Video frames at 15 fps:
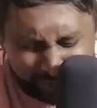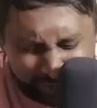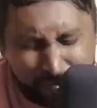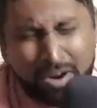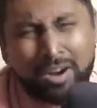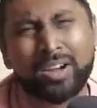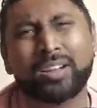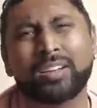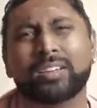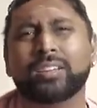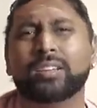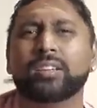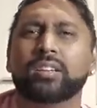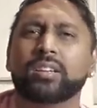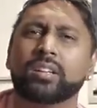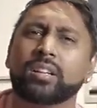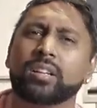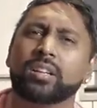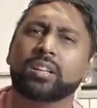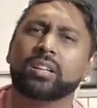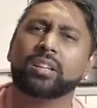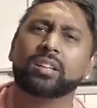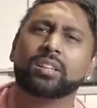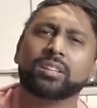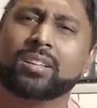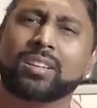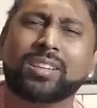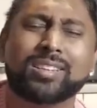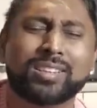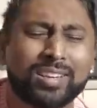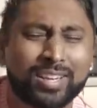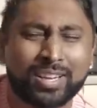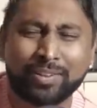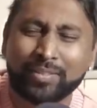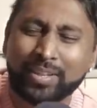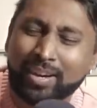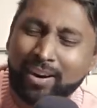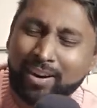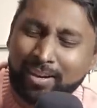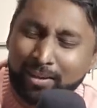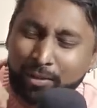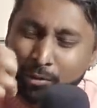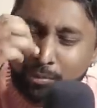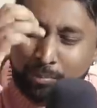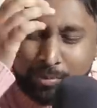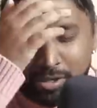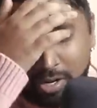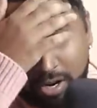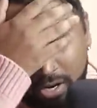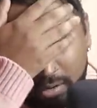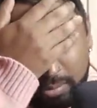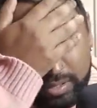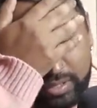God. He's gonna give the car a lube job.